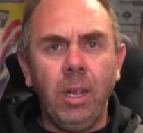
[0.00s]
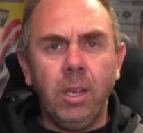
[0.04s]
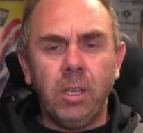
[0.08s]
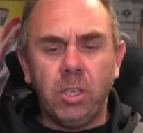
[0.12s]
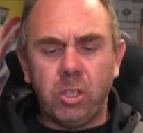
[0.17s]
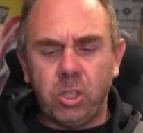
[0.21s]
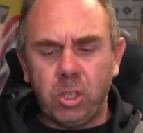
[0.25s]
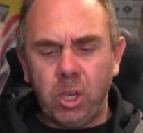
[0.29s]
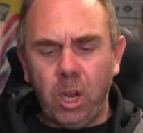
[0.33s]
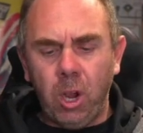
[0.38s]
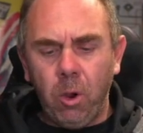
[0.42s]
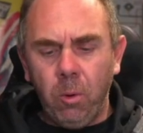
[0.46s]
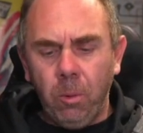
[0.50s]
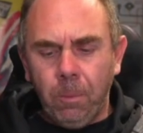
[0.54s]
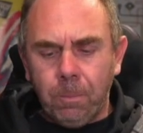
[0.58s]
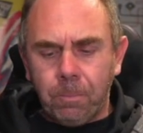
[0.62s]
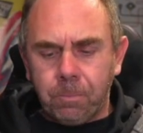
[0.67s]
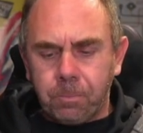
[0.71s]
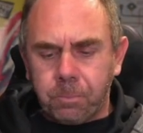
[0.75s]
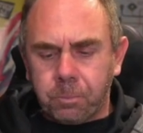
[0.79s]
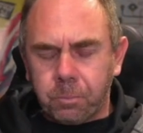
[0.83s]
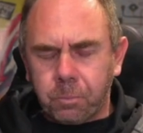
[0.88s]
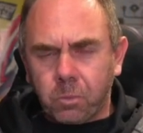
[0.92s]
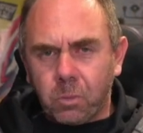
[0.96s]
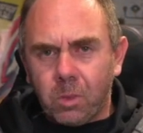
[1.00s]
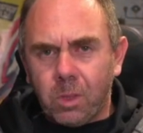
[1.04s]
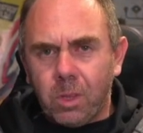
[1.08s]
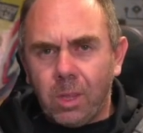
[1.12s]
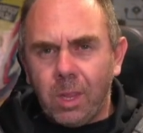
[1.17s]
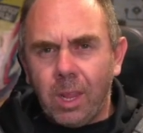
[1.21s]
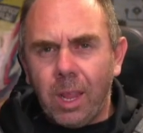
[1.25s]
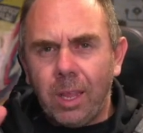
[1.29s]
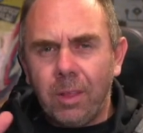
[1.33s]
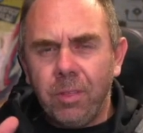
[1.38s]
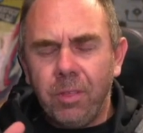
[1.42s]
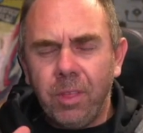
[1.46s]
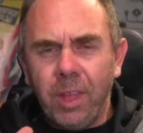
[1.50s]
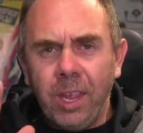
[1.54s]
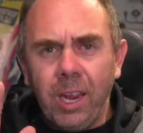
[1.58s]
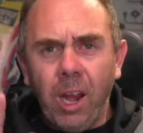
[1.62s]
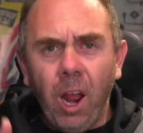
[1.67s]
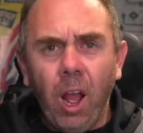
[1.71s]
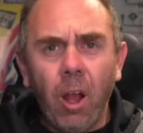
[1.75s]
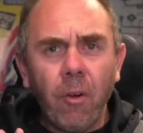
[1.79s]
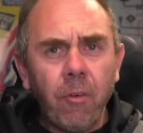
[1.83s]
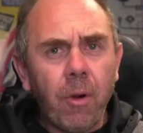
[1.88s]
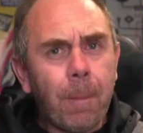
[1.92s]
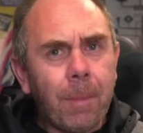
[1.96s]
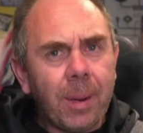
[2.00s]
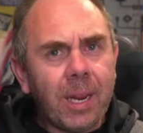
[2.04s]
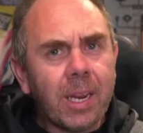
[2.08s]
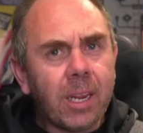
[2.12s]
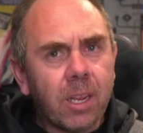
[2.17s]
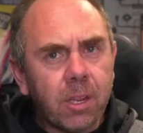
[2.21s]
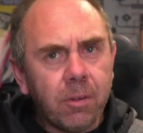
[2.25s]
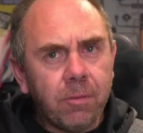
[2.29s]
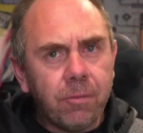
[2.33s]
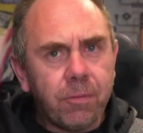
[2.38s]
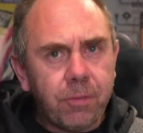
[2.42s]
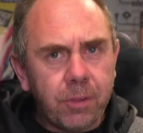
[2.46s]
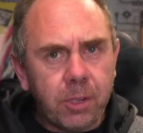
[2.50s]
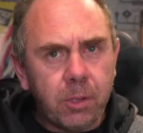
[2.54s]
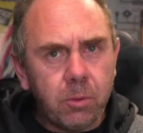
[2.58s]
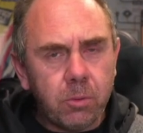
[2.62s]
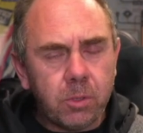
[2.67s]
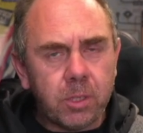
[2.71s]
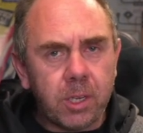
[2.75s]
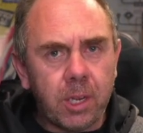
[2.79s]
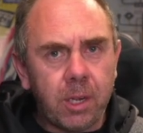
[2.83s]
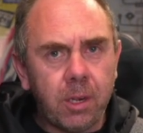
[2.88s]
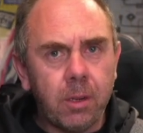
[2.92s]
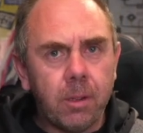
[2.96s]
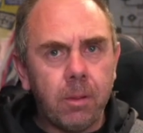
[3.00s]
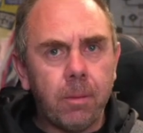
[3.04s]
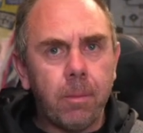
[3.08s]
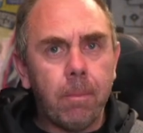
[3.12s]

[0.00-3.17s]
So they are a bit confusing,